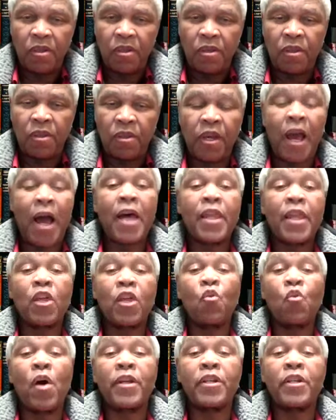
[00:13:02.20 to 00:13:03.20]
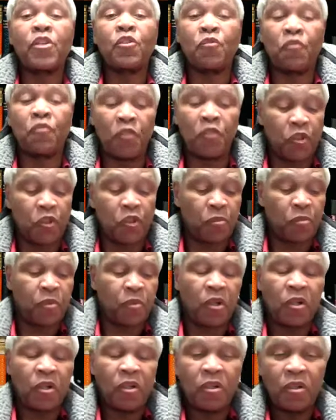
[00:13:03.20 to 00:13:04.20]
The other one is
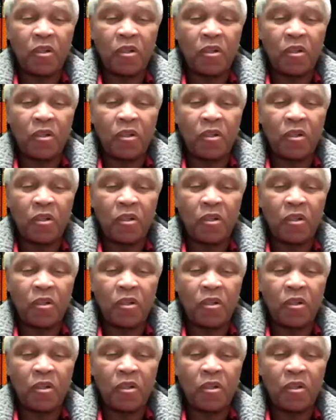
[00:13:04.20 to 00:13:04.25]
visible.